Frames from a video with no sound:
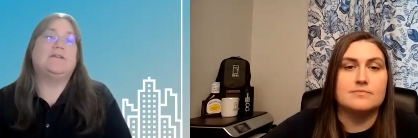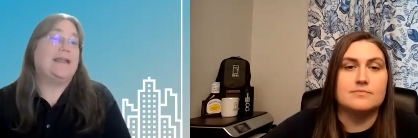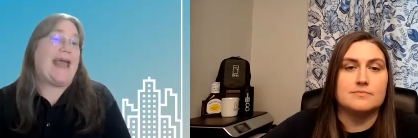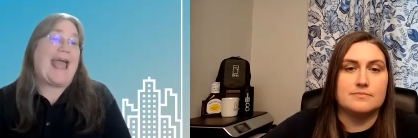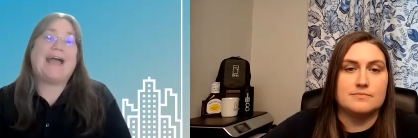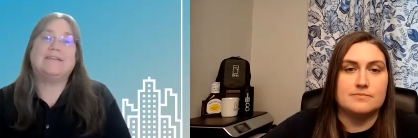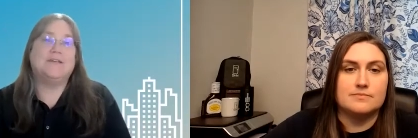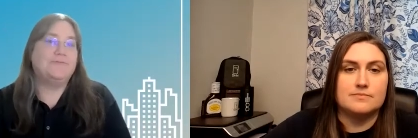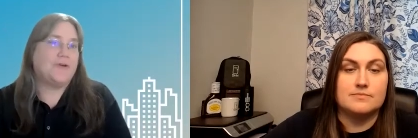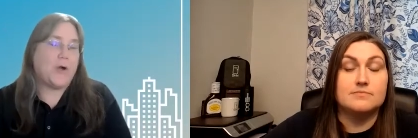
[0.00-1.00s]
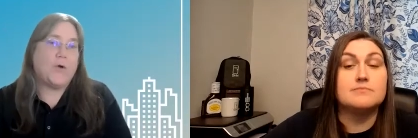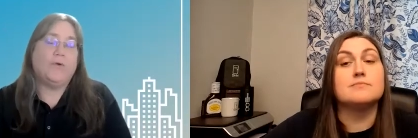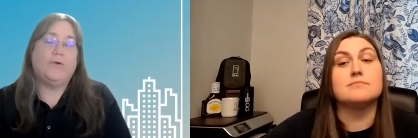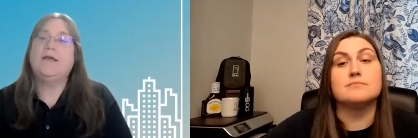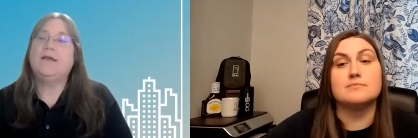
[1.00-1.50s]
Speaker 1: an active
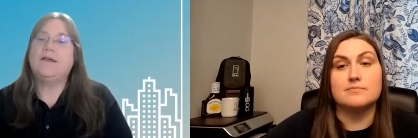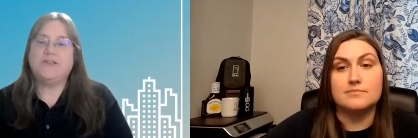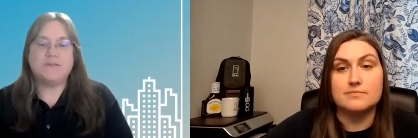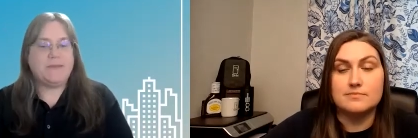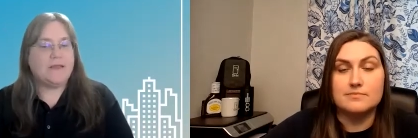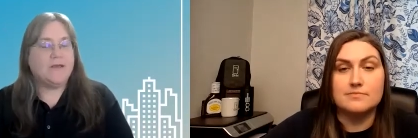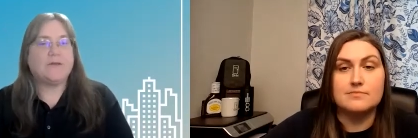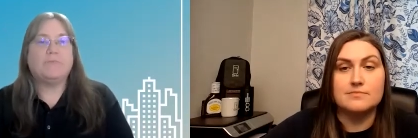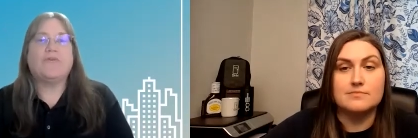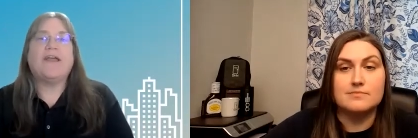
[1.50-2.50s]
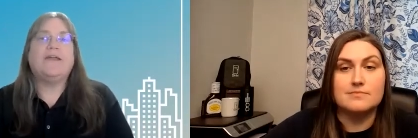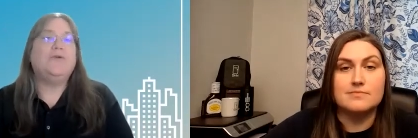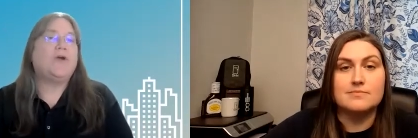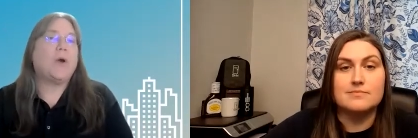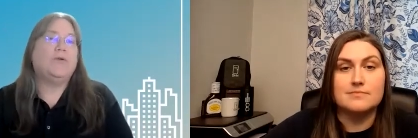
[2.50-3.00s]
code. Just because a brand
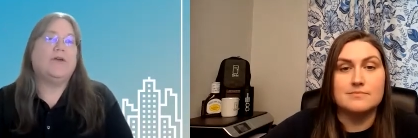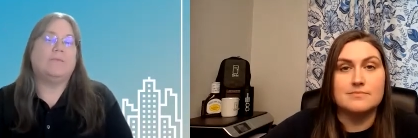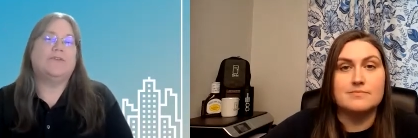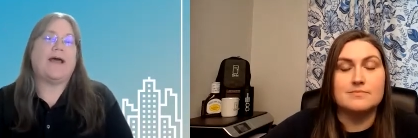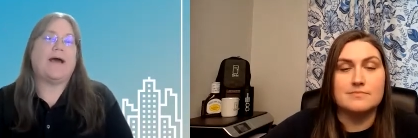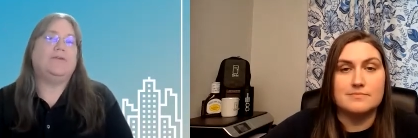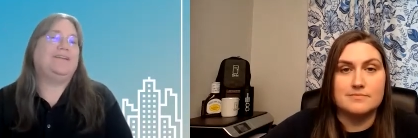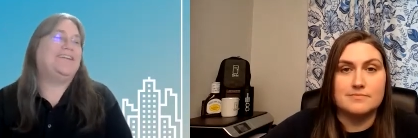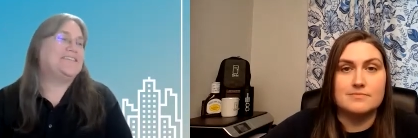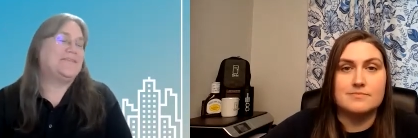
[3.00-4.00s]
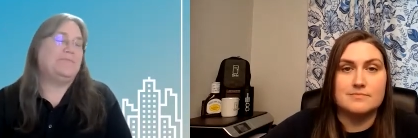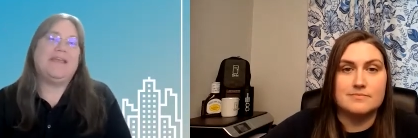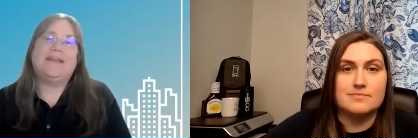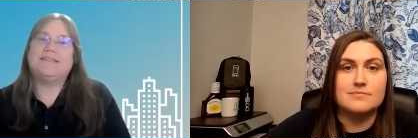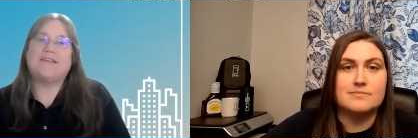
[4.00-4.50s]
new code comes out doesn't
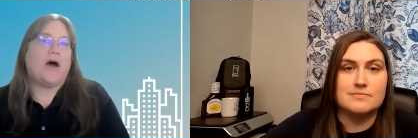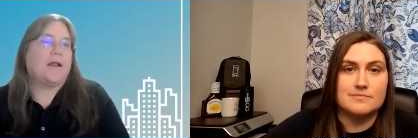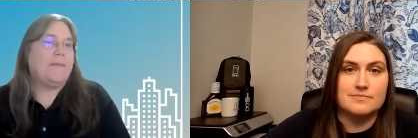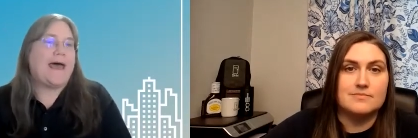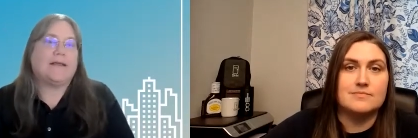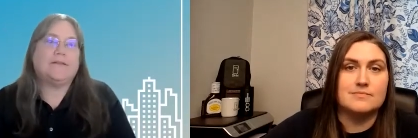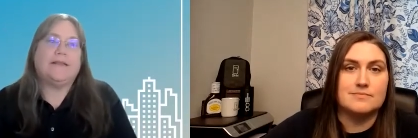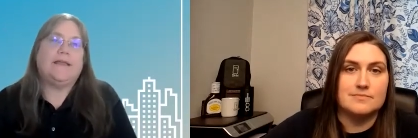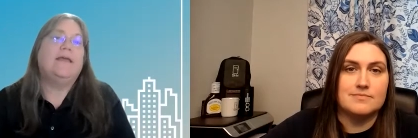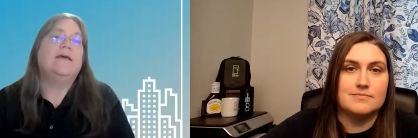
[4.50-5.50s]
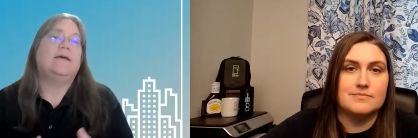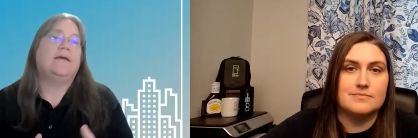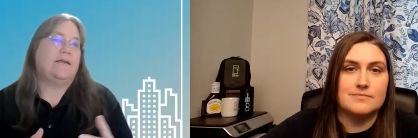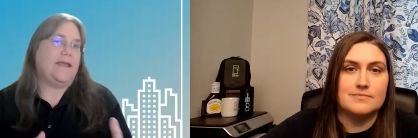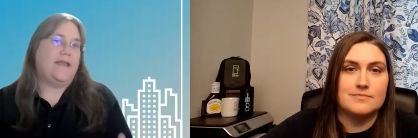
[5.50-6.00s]
mean it's automatically
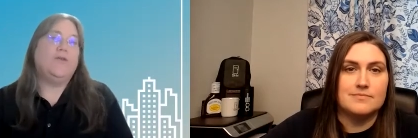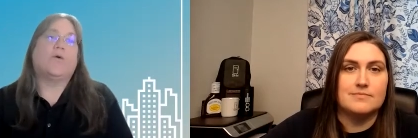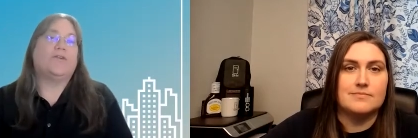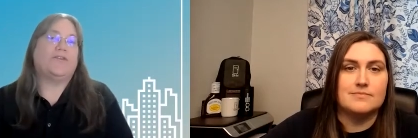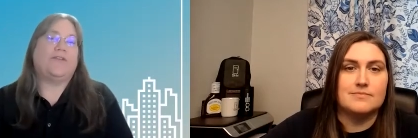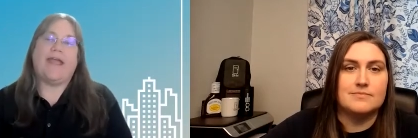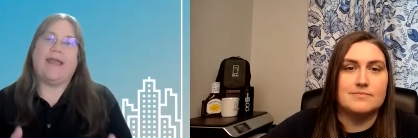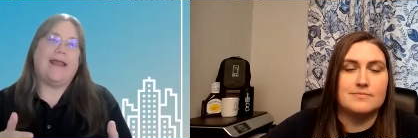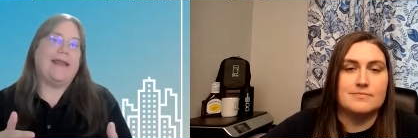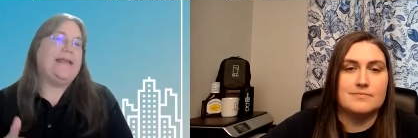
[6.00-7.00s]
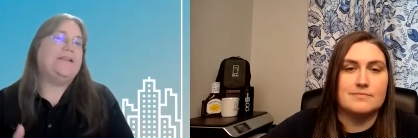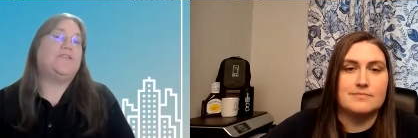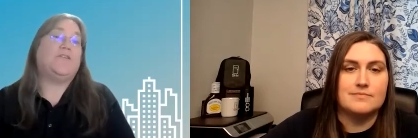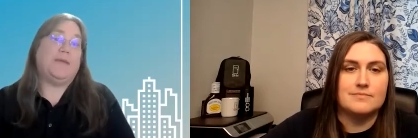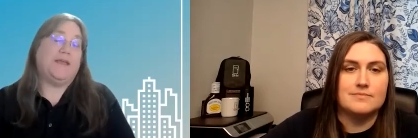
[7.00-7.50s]
in your state. It
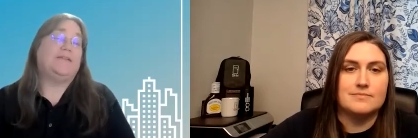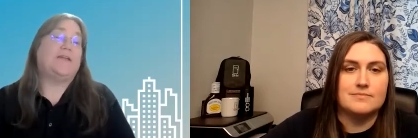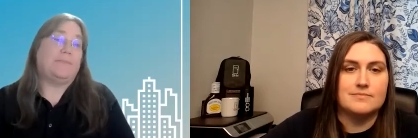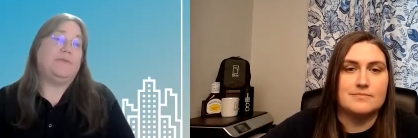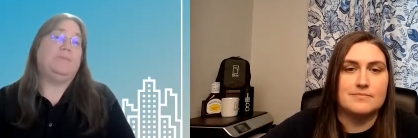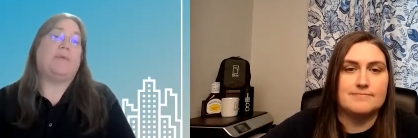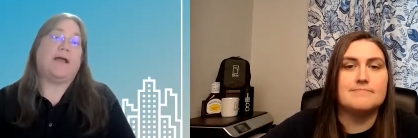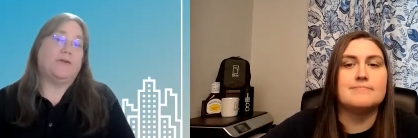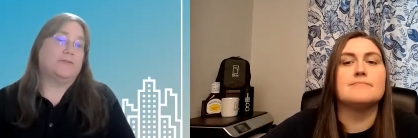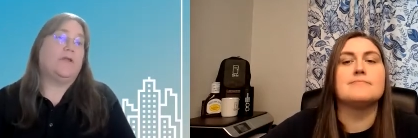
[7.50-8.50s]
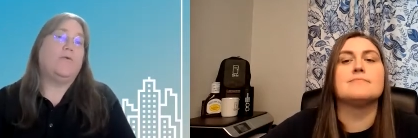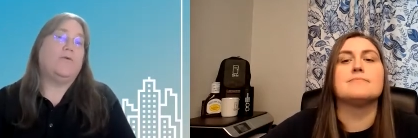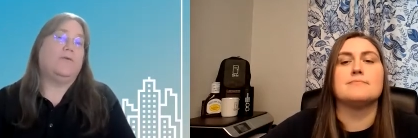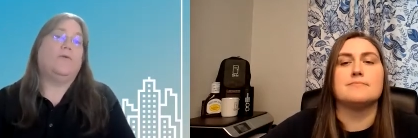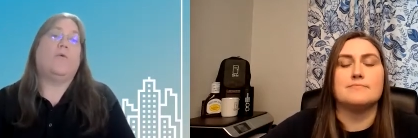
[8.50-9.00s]
needs to be adopted by your
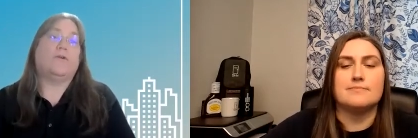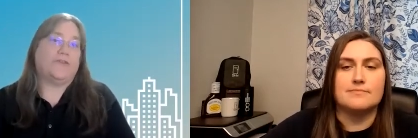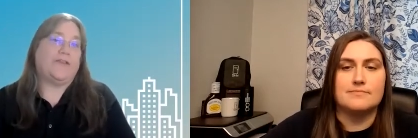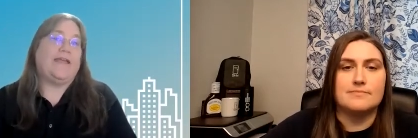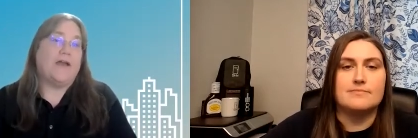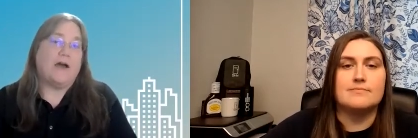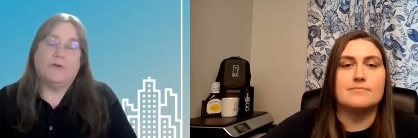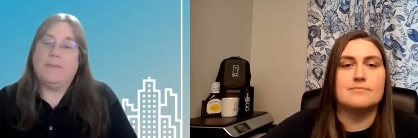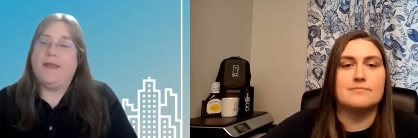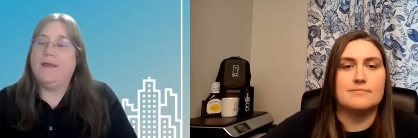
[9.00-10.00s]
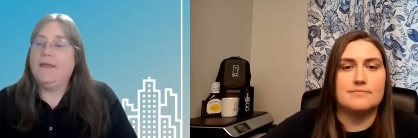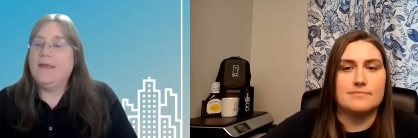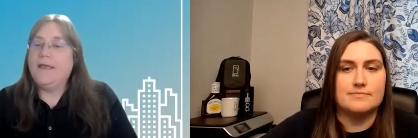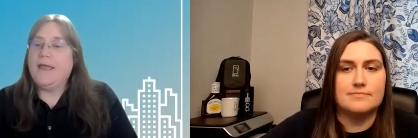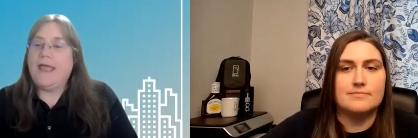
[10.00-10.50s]
local or state government.
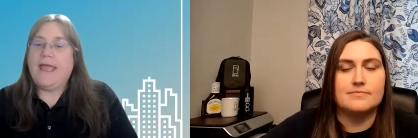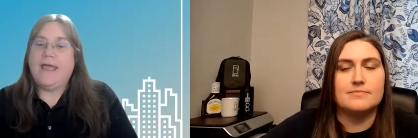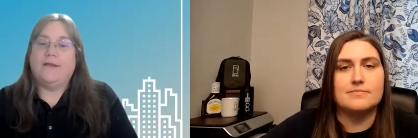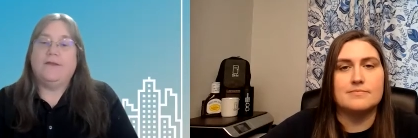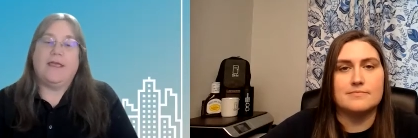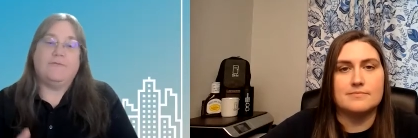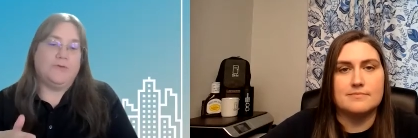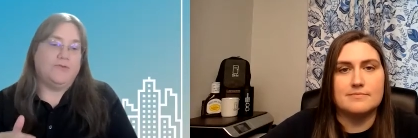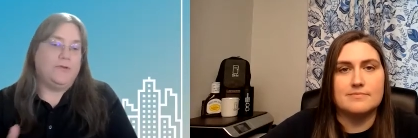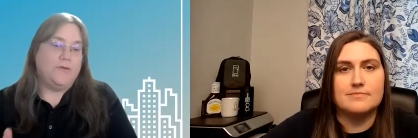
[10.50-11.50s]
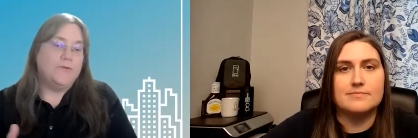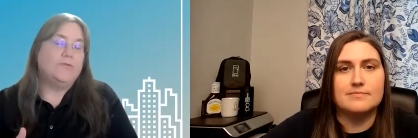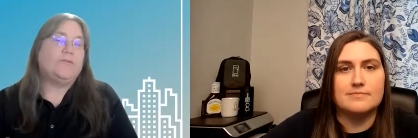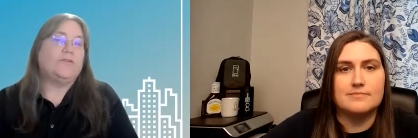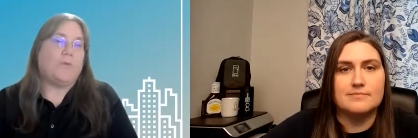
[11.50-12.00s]
And if you
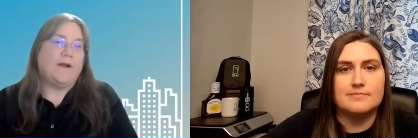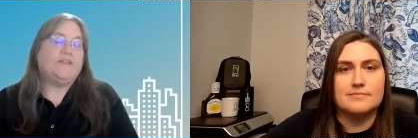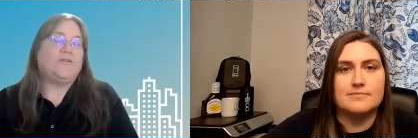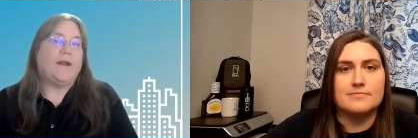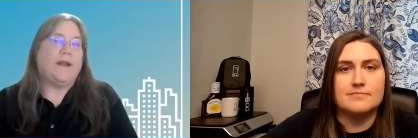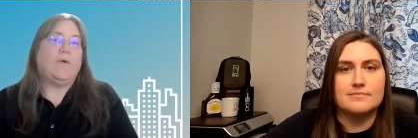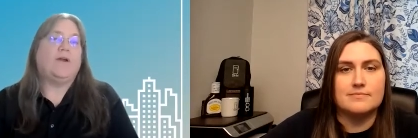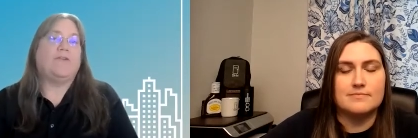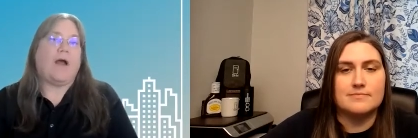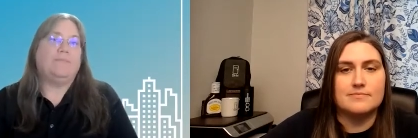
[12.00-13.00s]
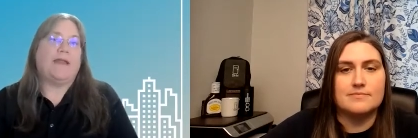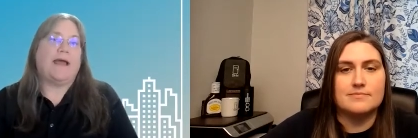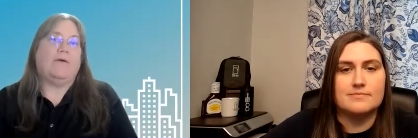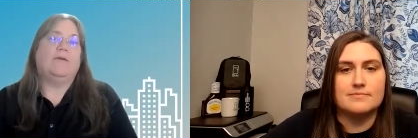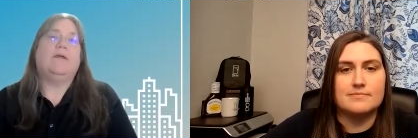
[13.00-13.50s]
use the twenty twenty-one drop
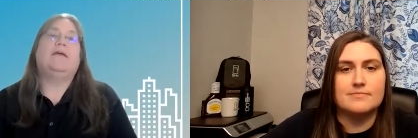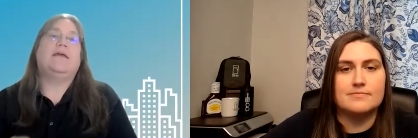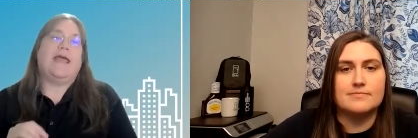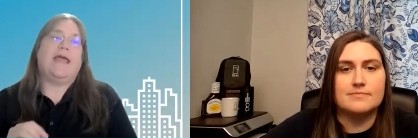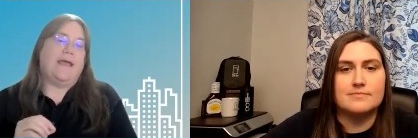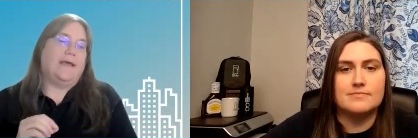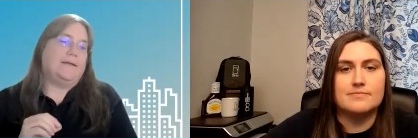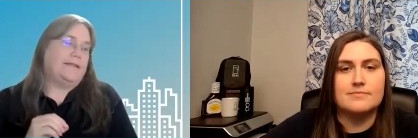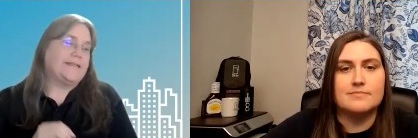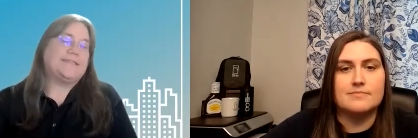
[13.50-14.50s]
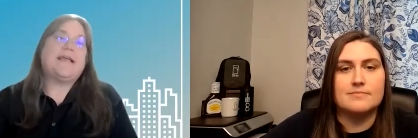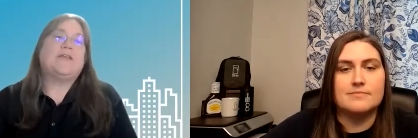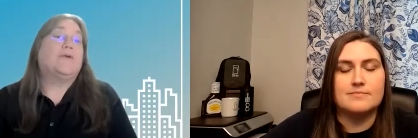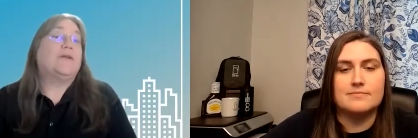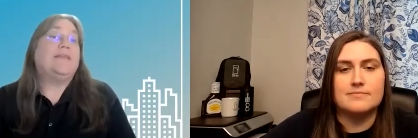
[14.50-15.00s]
down, and let's say
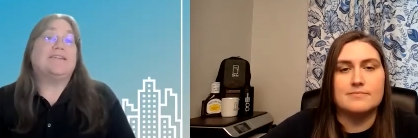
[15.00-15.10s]
you're in the